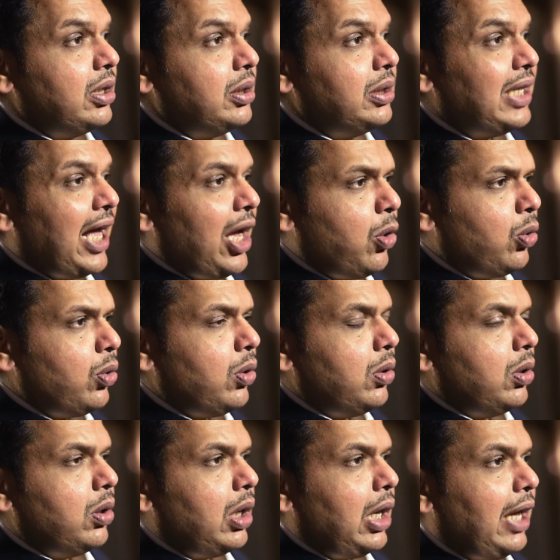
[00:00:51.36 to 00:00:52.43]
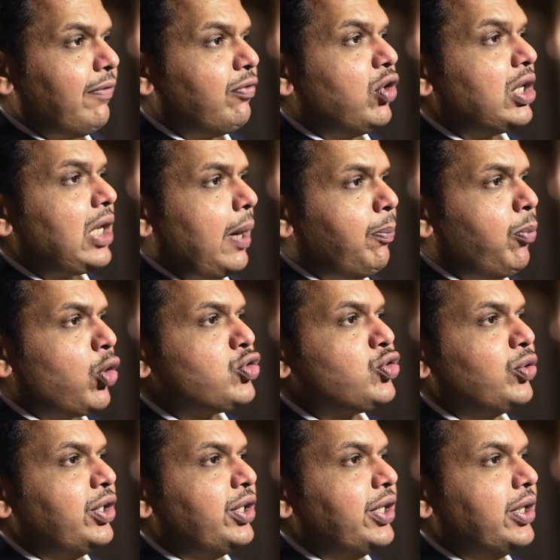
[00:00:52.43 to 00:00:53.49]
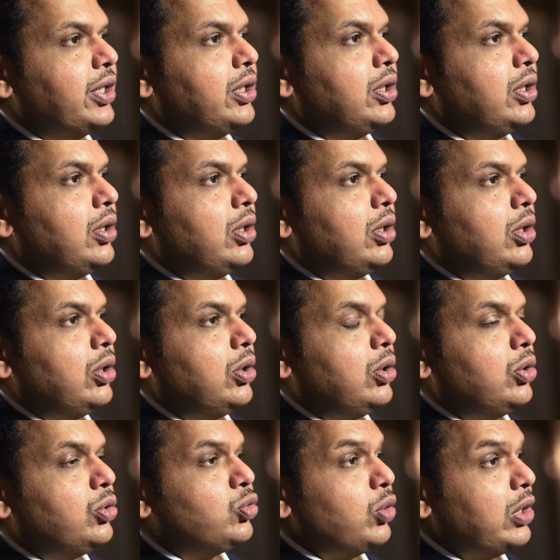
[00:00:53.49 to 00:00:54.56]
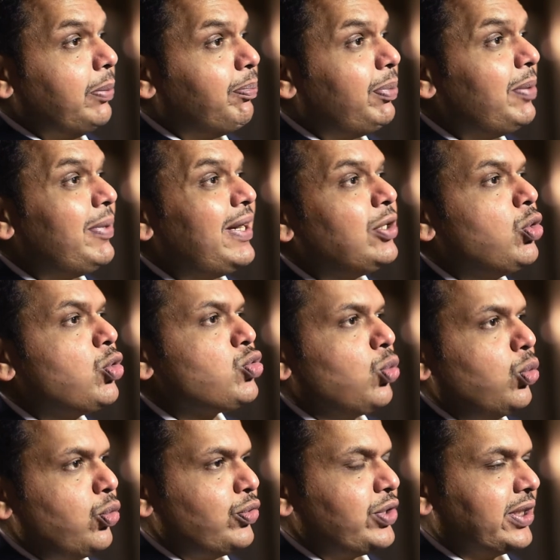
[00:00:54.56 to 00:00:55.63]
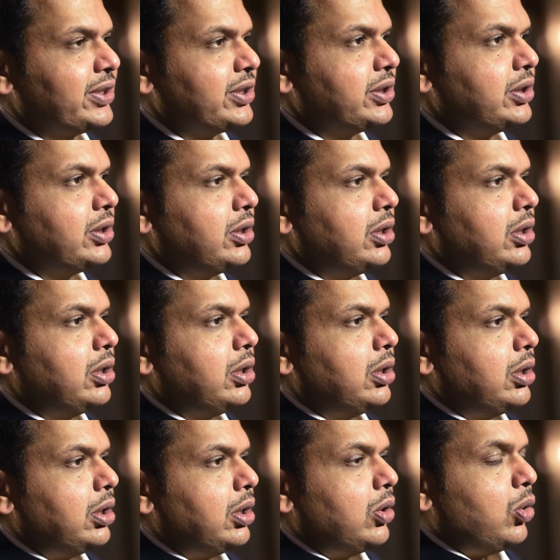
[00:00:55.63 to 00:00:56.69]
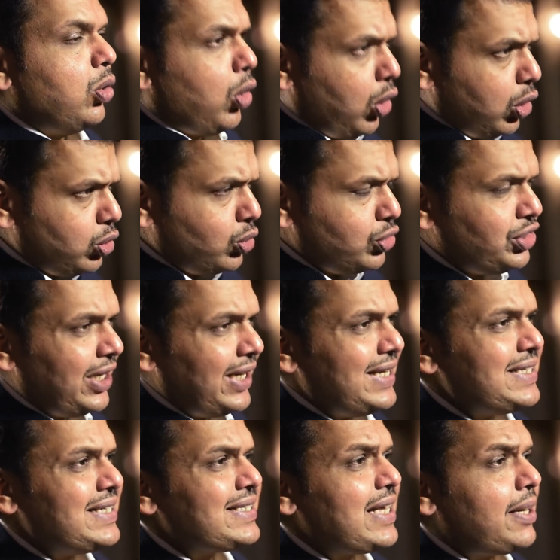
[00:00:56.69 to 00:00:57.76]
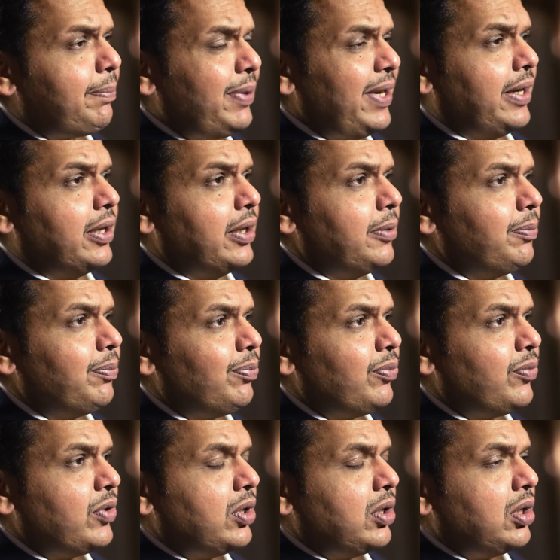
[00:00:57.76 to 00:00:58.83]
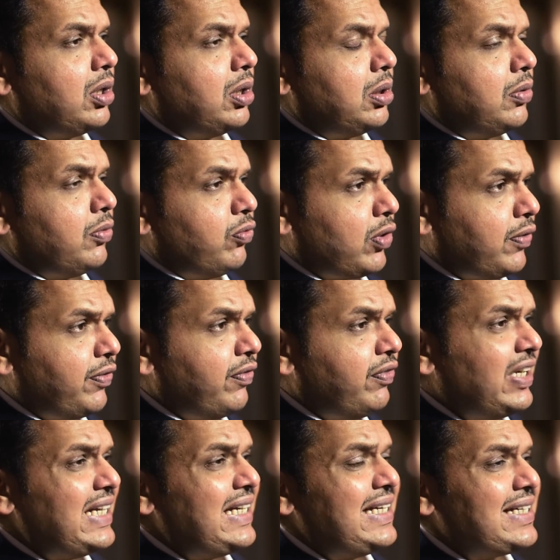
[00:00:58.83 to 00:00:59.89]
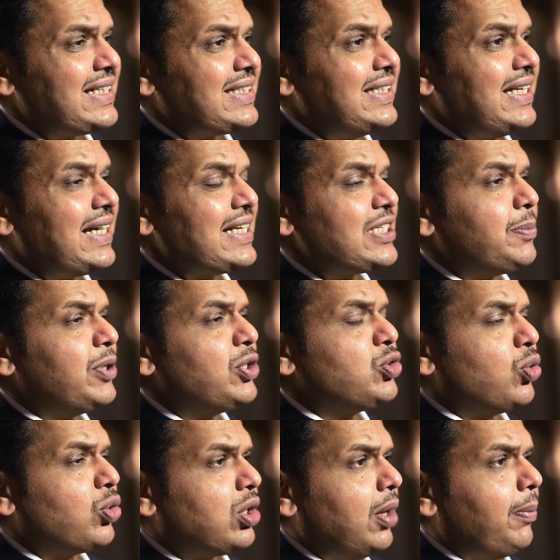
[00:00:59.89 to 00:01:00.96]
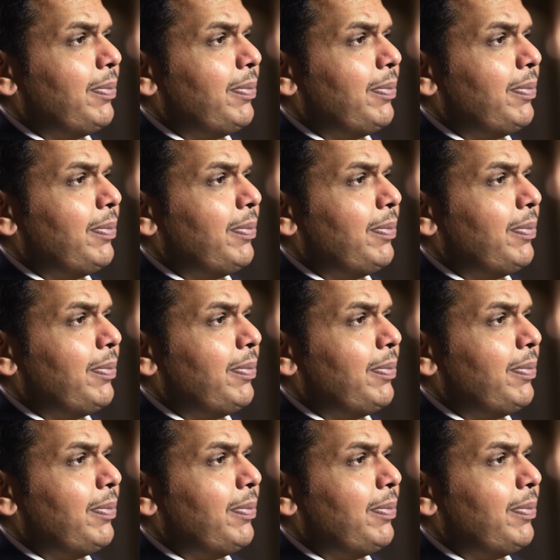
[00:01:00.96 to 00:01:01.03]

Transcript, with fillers: Now I have got opportunity to implement those solutions. Although challenges are big, for 15 years there has been total